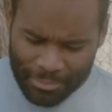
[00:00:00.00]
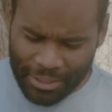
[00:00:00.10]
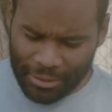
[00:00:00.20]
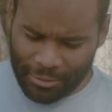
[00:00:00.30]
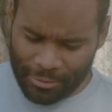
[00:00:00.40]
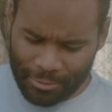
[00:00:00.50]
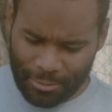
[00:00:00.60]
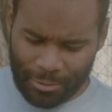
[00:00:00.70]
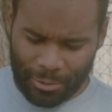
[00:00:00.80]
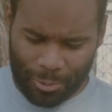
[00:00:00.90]
it mean
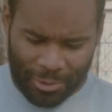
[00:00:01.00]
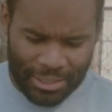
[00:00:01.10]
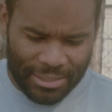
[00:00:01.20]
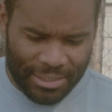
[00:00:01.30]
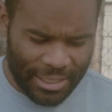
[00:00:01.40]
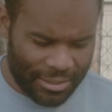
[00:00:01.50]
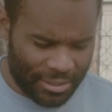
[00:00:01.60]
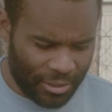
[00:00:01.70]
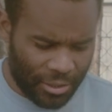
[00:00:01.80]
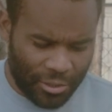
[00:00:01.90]
when it
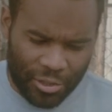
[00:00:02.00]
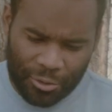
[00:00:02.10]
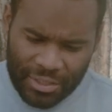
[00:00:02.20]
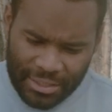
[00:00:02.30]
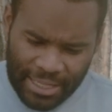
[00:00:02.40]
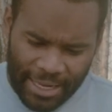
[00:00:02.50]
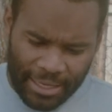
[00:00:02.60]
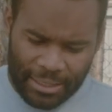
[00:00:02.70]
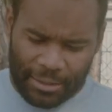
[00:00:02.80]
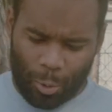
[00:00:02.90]
says to
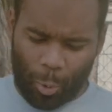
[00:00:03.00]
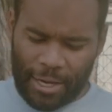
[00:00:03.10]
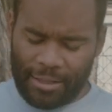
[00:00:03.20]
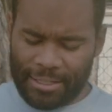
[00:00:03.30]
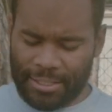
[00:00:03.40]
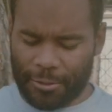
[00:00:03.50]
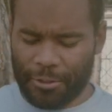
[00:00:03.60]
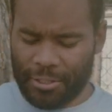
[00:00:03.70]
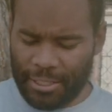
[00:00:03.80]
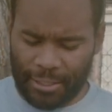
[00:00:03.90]
stand in the way that
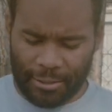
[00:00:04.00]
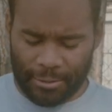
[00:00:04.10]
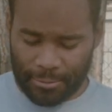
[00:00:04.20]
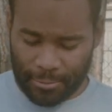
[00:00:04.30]
sinners take?